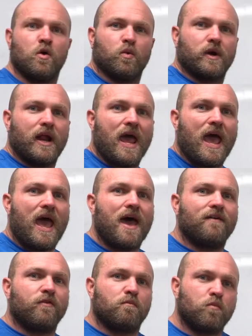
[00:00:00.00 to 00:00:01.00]
We're gonna
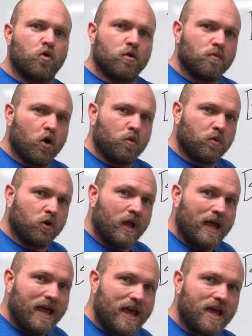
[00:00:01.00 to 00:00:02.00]
have more mobile
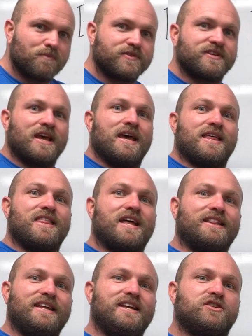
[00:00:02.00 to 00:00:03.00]
hips
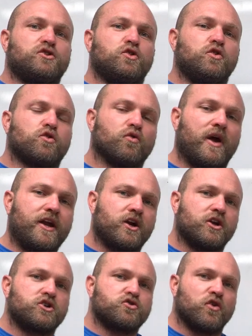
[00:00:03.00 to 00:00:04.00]
that leads to
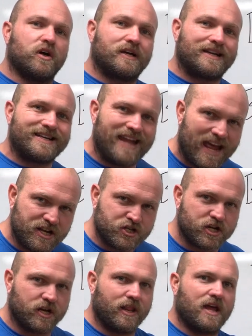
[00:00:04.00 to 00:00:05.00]
greater trunk
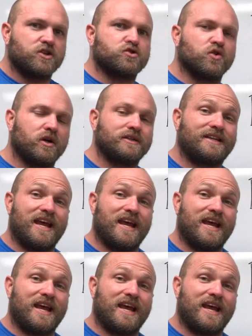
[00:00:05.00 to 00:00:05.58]
tension. That trunk